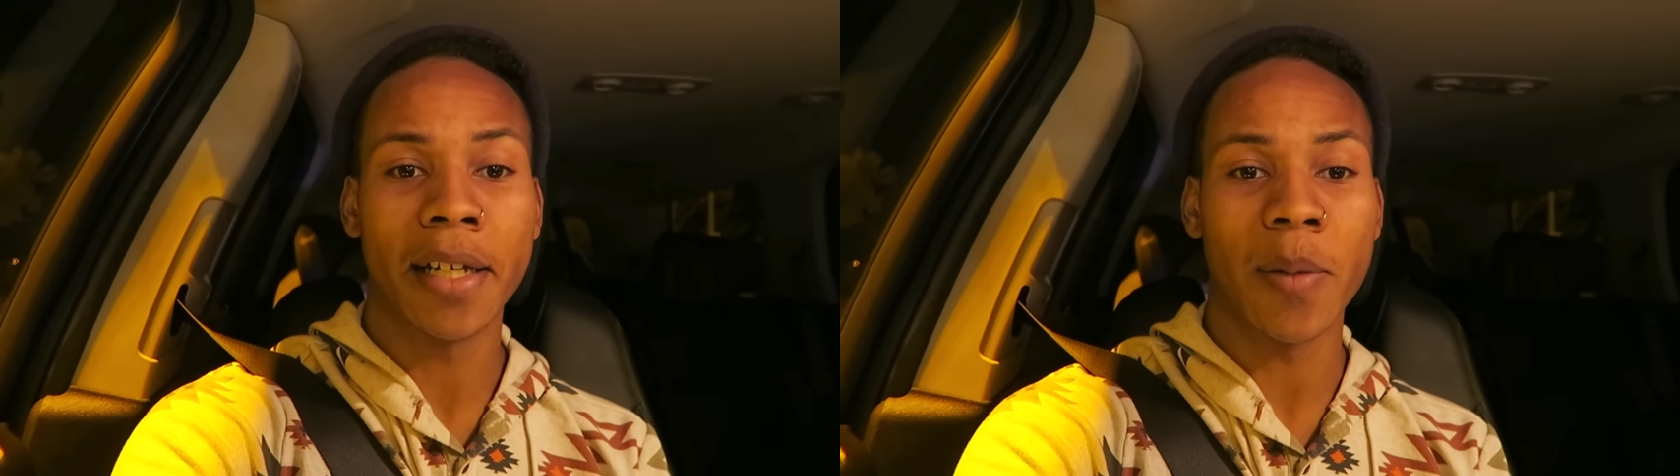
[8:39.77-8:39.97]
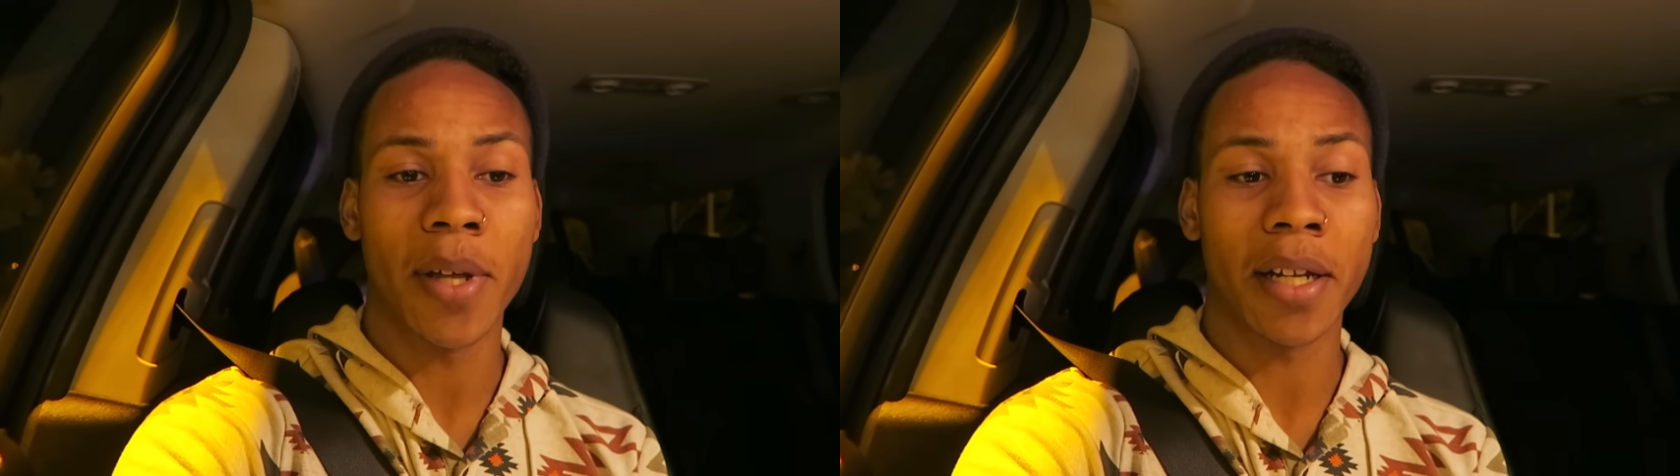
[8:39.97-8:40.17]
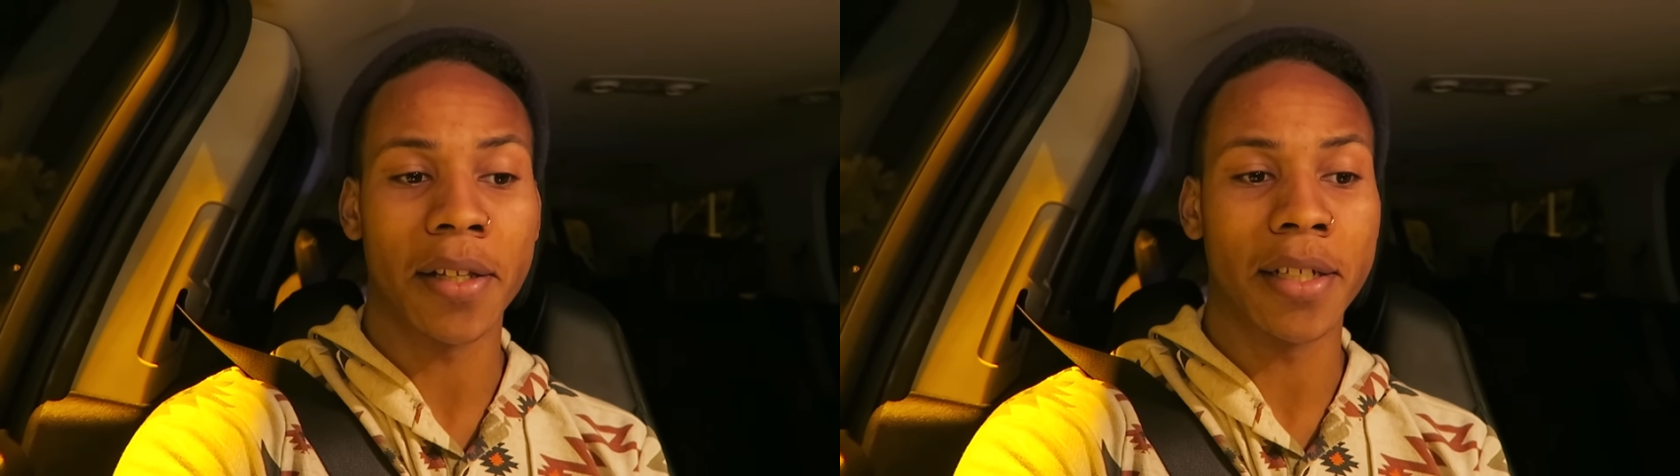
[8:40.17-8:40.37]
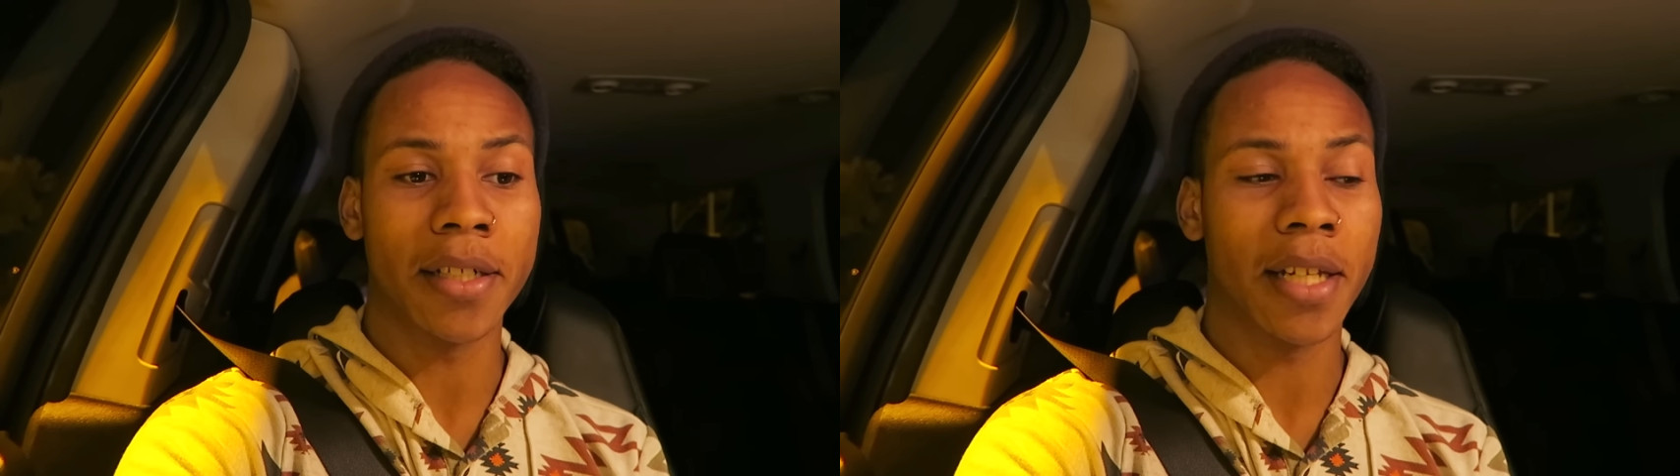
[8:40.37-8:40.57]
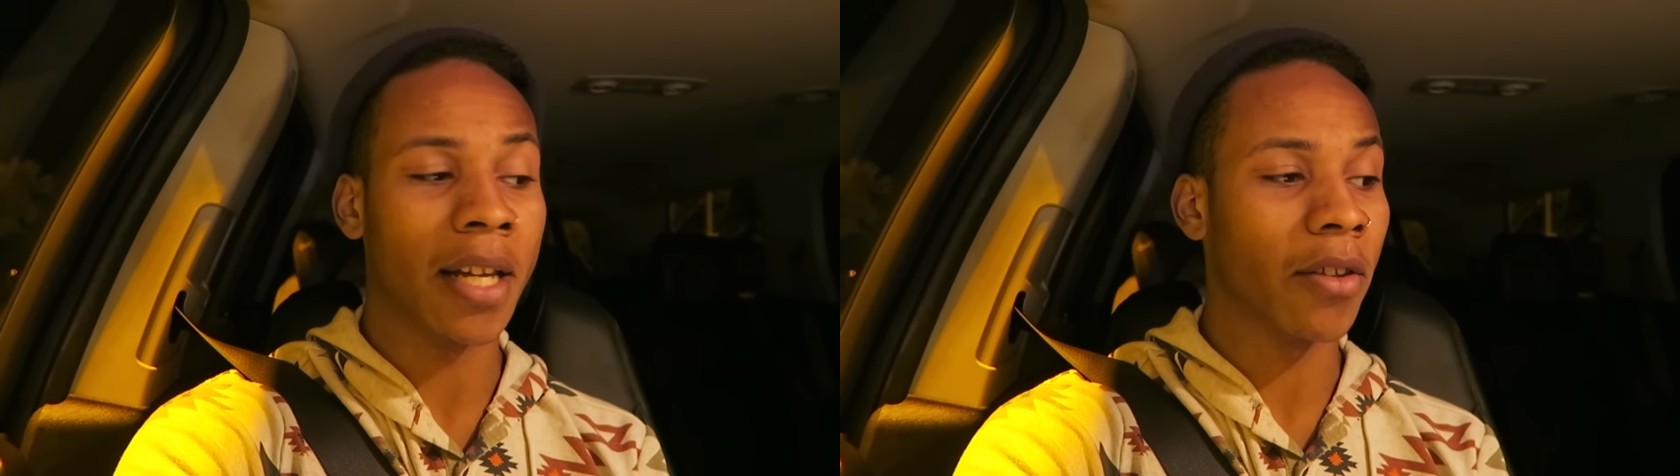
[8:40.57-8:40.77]
depending on the
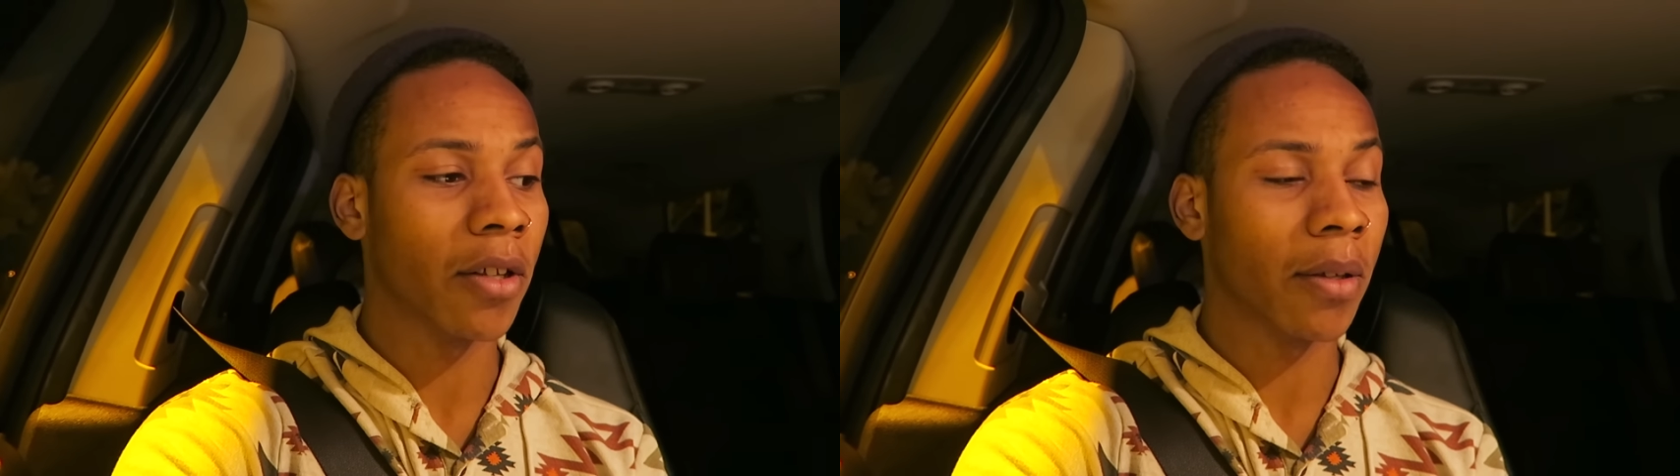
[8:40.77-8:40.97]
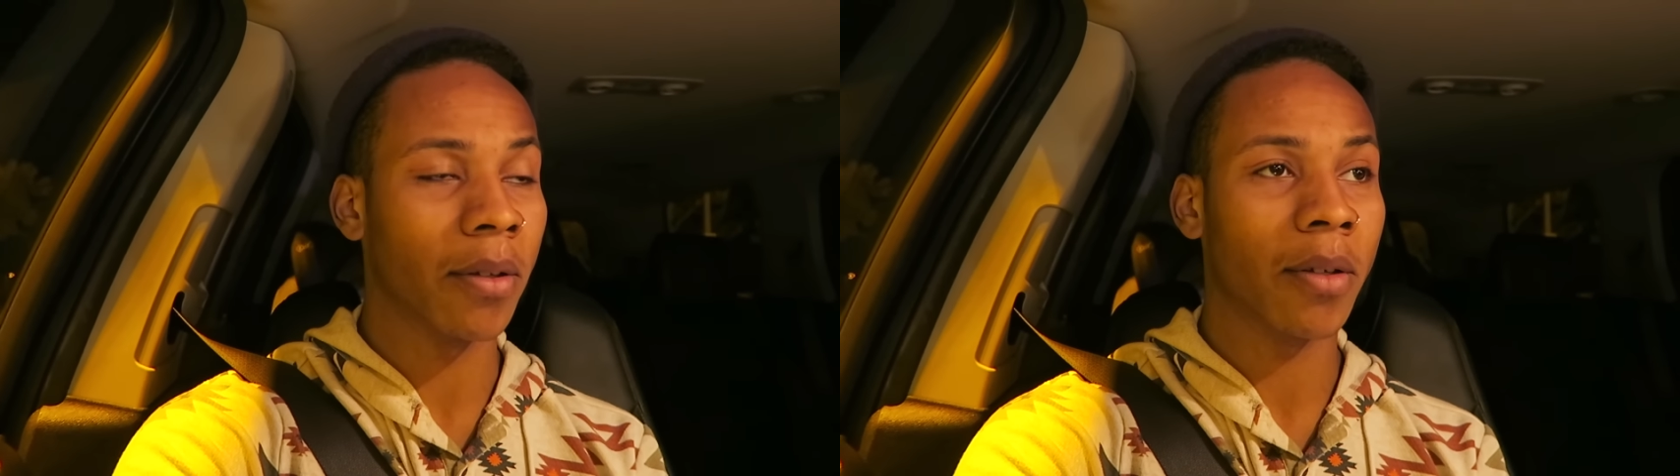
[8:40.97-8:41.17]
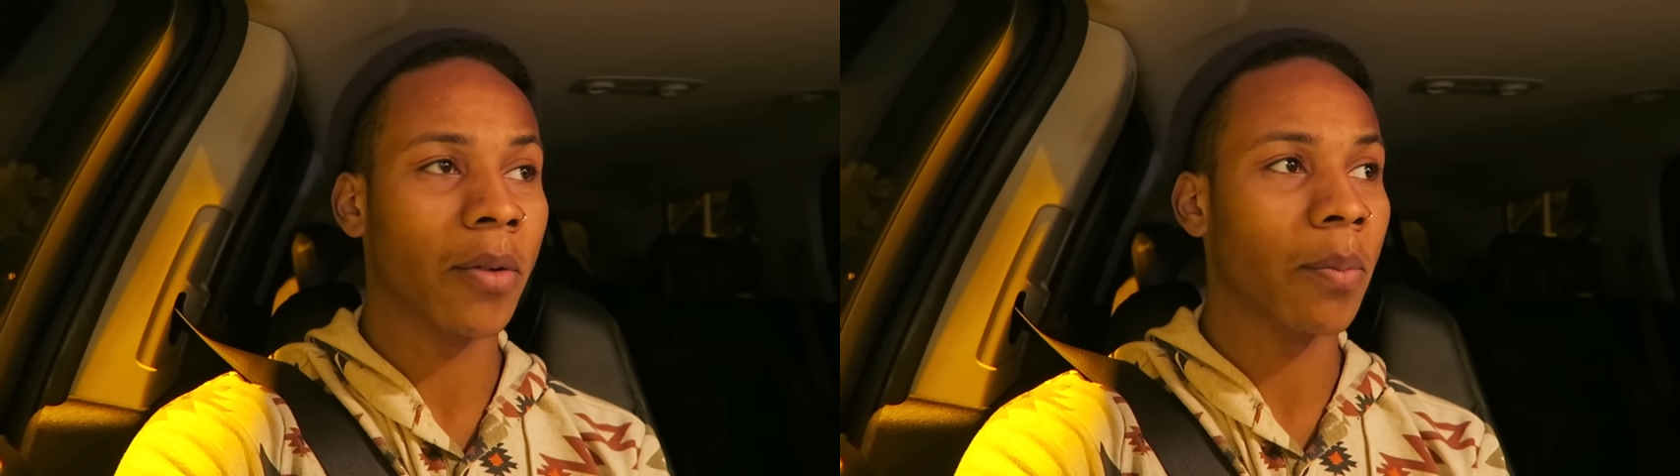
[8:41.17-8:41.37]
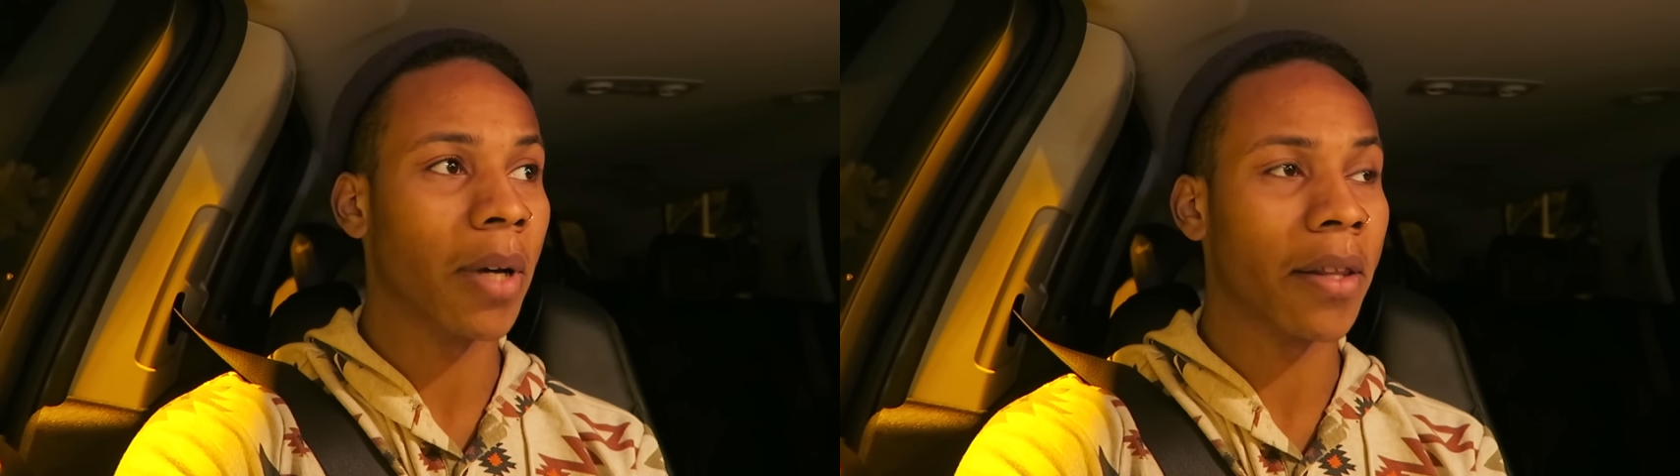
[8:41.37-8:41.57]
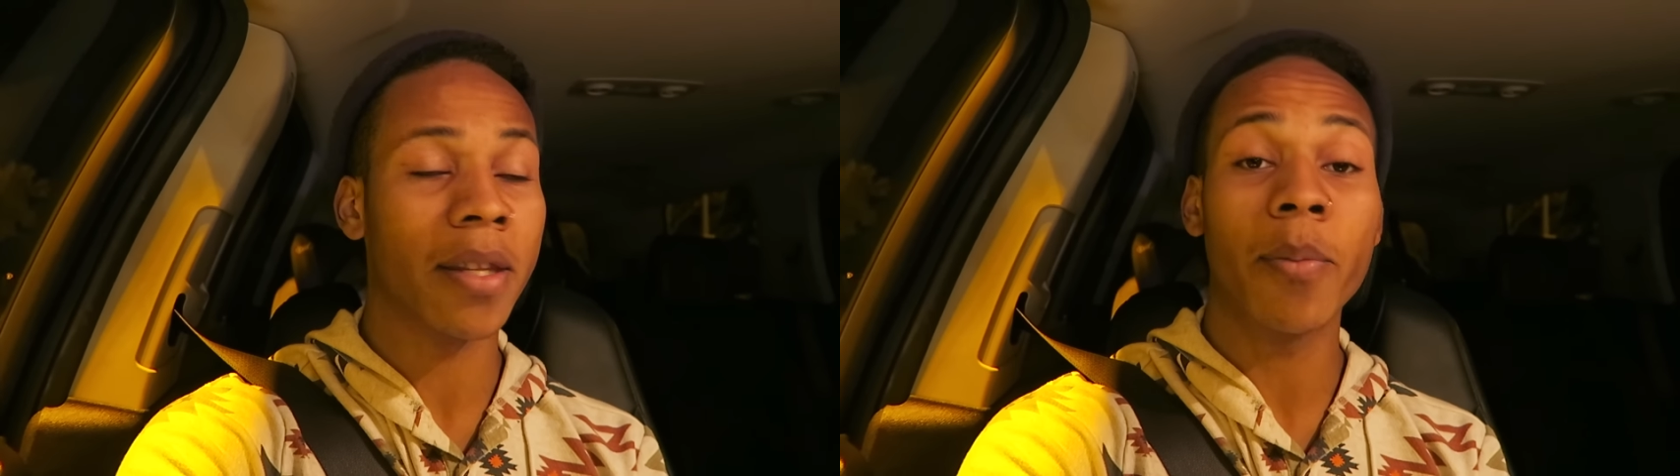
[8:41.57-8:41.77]
day of the
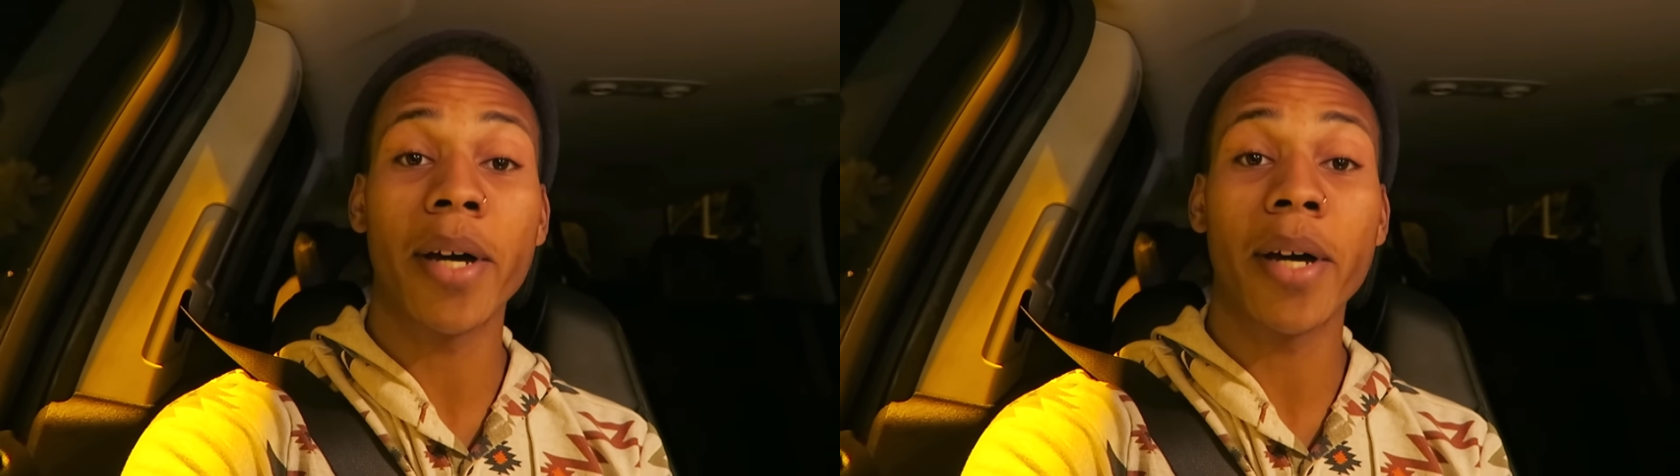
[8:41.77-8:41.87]
month.